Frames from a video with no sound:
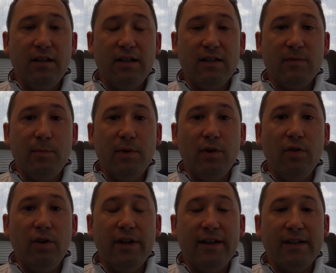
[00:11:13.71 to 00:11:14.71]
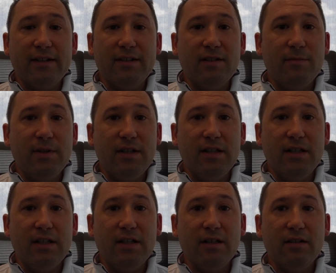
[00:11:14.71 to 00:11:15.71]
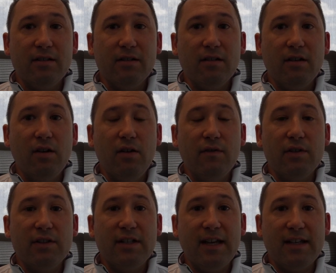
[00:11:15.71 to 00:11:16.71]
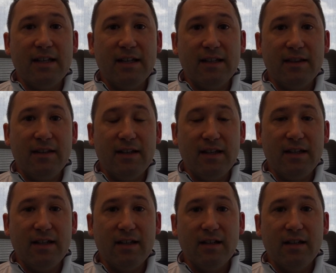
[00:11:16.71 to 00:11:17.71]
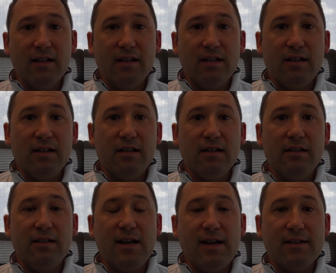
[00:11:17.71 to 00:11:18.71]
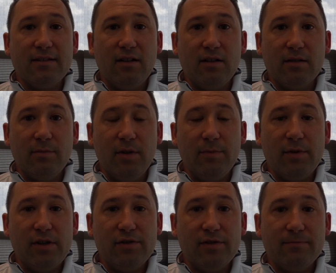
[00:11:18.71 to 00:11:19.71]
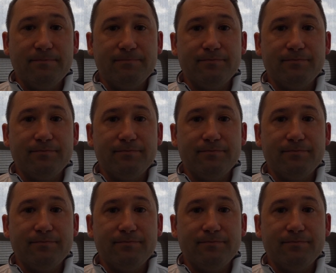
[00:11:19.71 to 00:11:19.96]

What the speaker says: is building to be overtaking the diastolic blood pressure.